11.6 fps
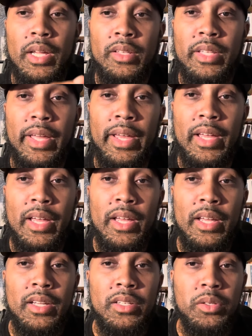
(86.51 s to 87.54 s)
that,
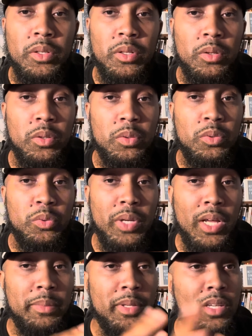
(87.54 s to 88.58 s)
you know, you got
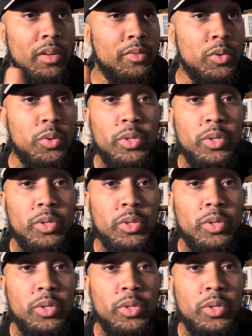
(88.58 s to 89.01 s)
to be careful who